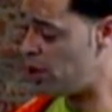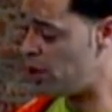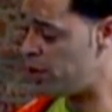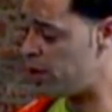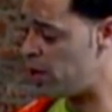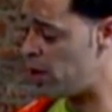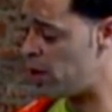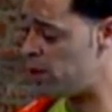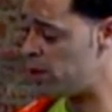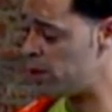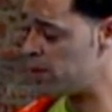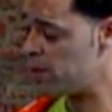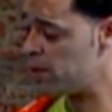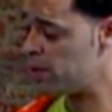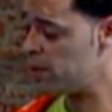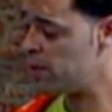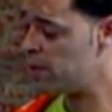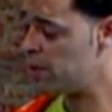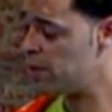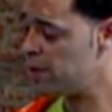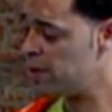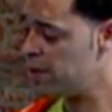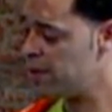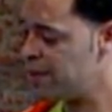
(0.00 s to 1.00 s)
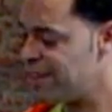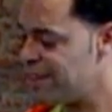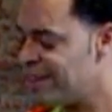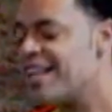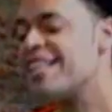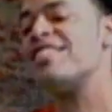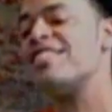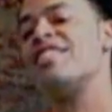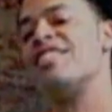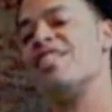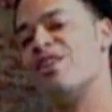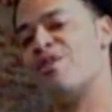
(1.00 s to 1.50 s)
You don't know?
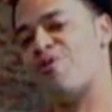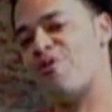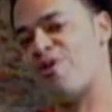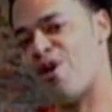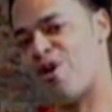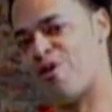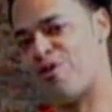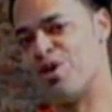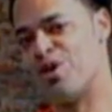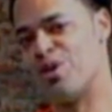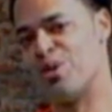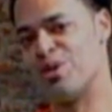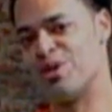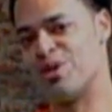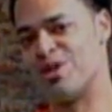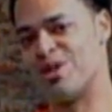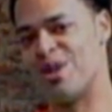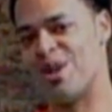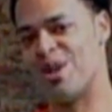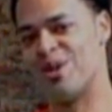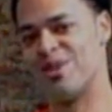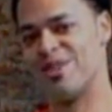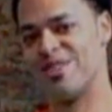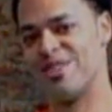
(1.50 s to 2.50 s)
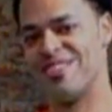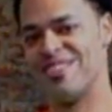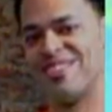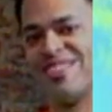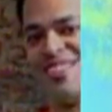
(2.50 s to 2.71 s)
Let's see if our viewers